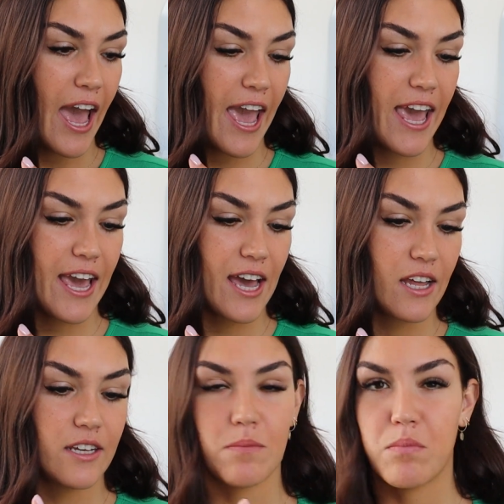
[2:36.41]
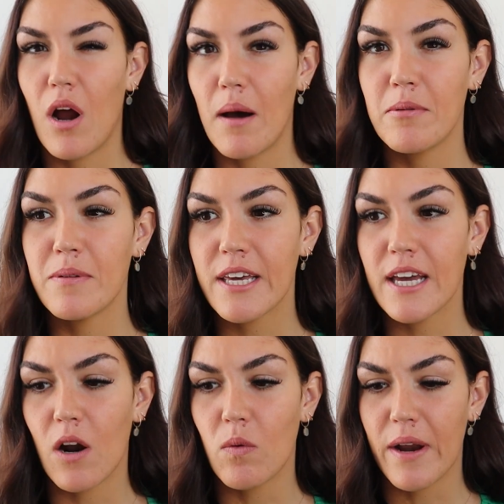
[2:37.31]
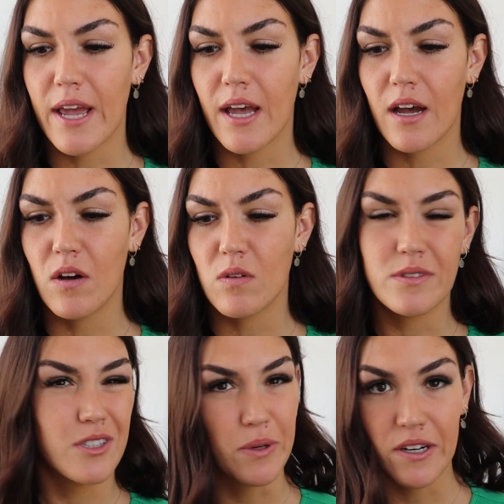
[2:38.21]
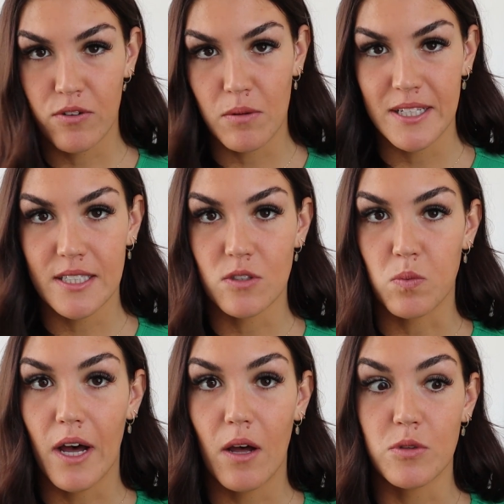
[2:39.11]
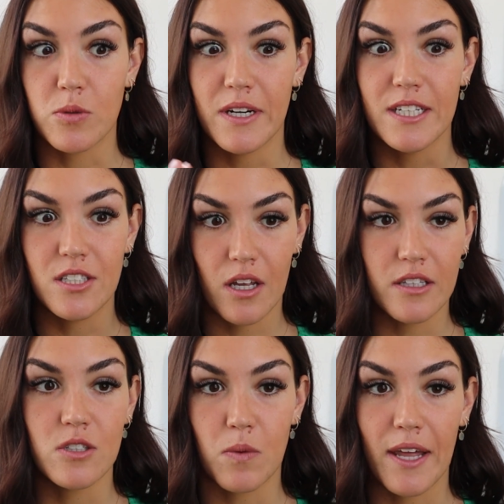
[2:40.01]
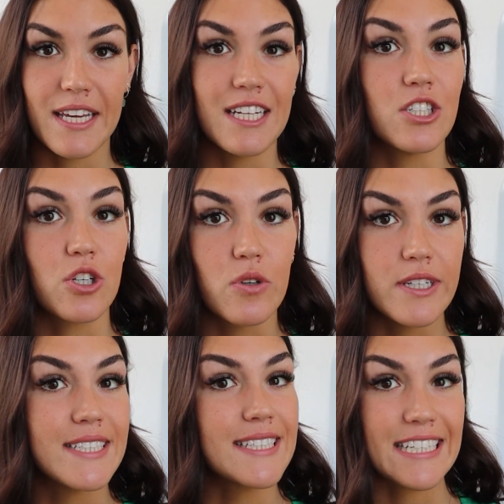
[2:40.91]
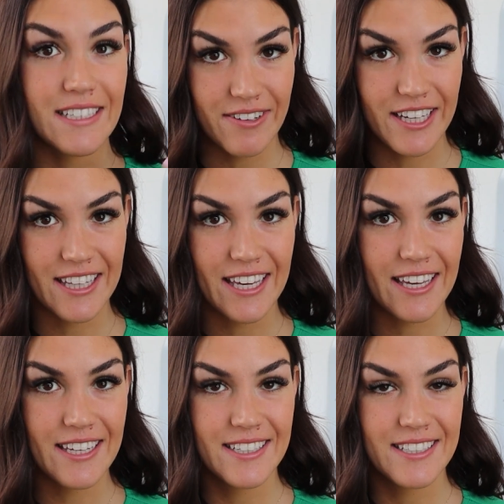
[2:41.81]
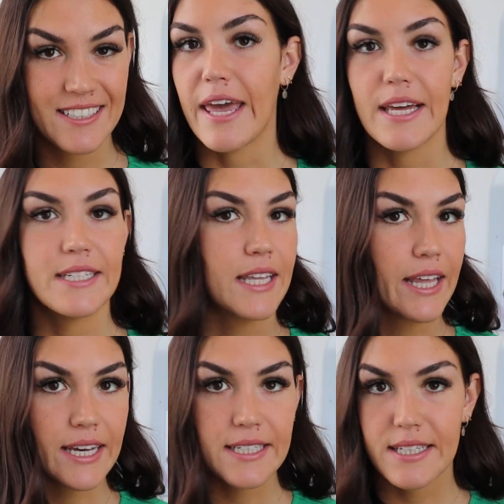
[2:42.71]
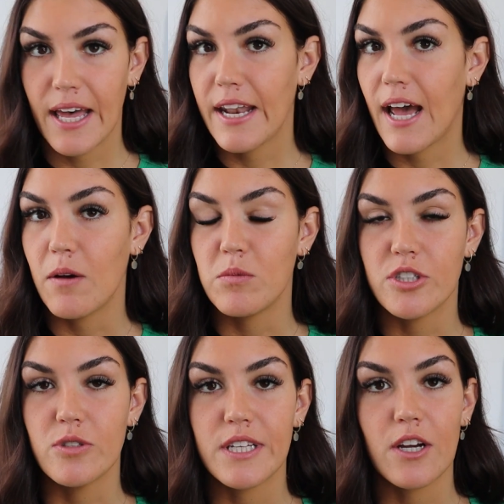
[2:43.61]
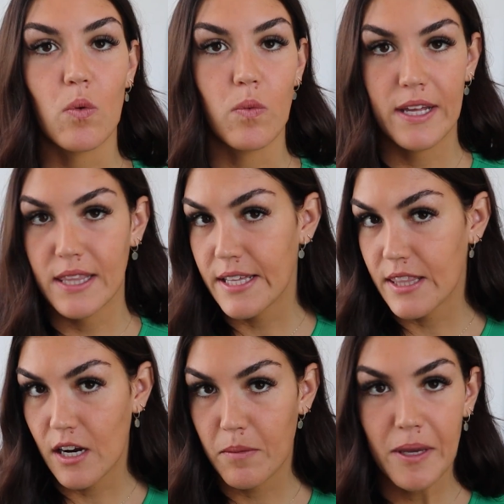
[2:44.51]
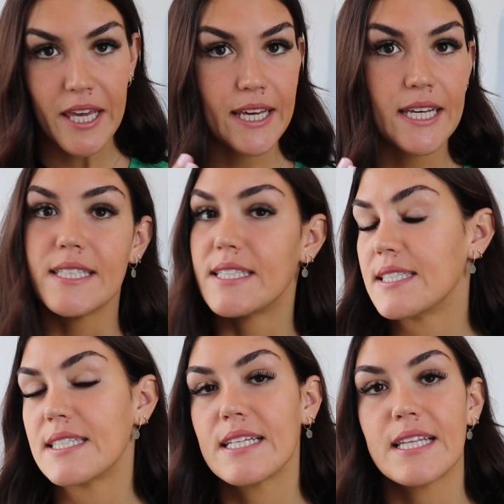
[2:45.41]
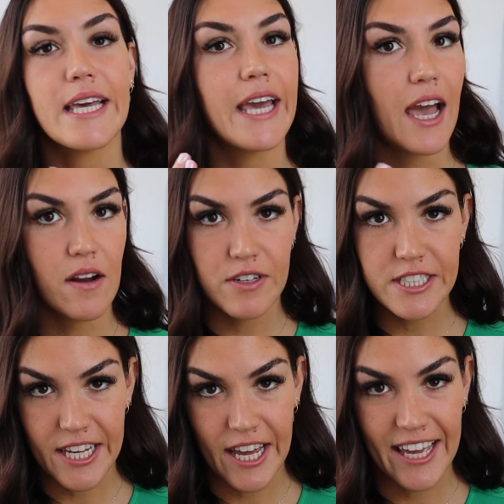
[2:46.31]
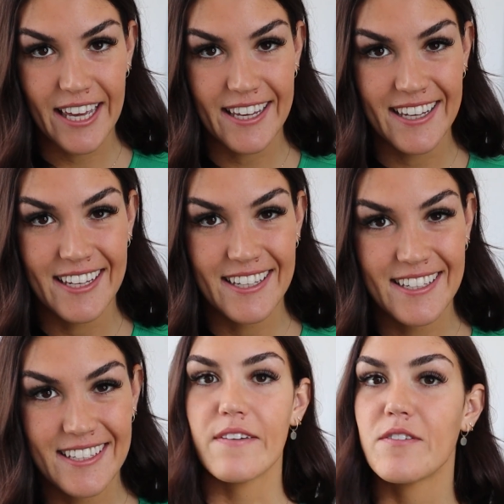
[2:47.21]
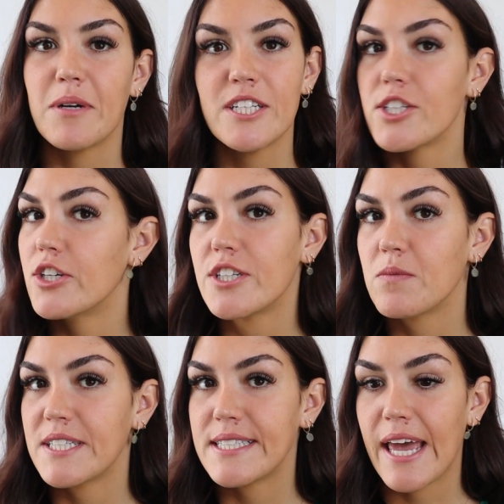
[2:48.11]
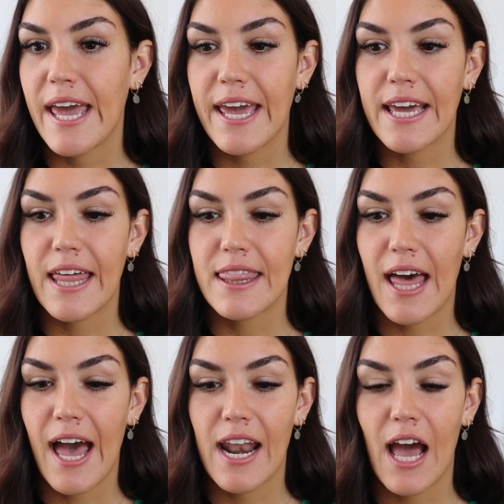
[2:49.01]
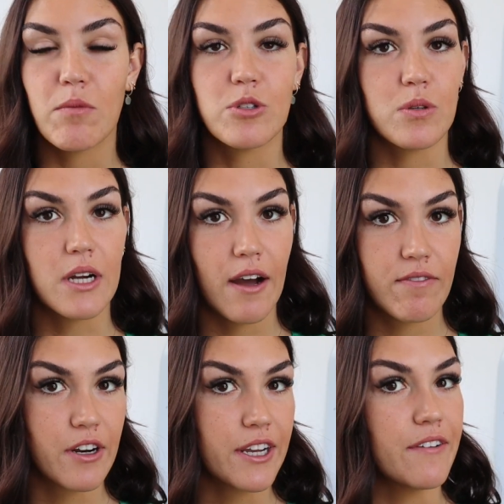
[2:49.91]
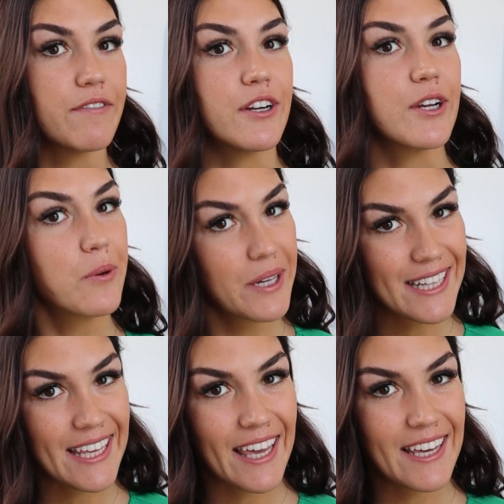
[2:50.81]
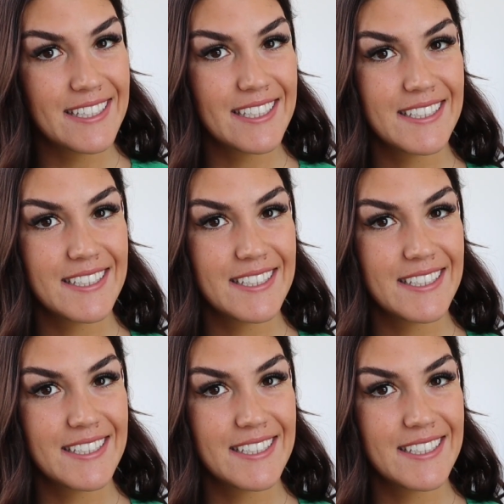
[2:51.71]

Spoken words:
And probably around 3 to 4 months as well was when I saw the swelling decrease significantly. And like I said, I was using red light therapy consistently every day. Even my surgeon was saying that I was recovering very quickly.